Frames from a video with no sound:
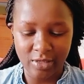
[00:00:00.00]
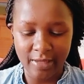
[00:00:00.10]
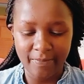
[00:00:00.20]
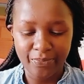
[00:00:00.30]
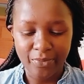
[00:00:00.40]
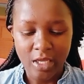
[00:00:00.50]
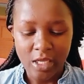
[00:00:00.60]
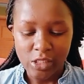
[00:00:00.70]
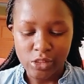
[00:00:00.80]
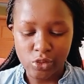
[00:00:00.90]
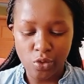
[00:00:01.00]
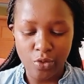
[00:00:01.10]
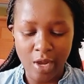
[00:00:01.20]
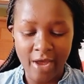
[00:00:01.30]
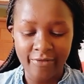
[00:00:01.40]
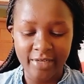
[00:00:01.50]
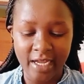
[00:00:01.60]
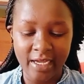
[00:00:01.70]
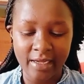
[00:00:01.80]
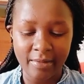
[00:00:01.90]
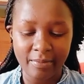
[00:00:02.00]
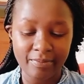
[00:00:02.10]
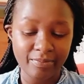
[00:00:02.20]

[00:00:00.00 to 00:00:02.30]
Okay, so after